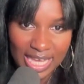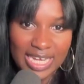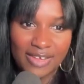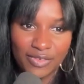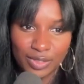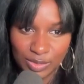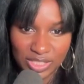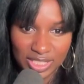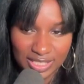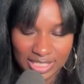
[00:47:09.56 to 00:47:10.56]
and
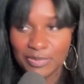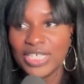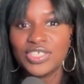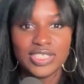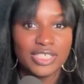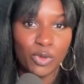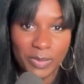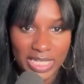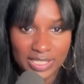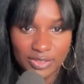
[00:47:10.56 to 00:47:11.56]
evolution, especially
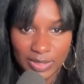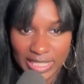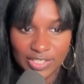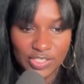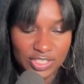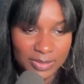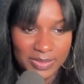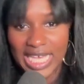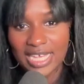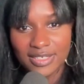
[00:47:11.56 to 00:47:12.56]
romantic relationships
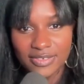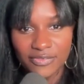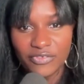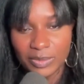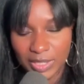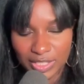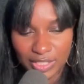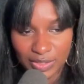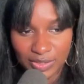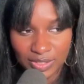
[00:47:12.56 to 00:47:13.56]
and
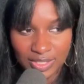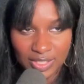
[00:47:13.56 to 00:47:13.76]
familial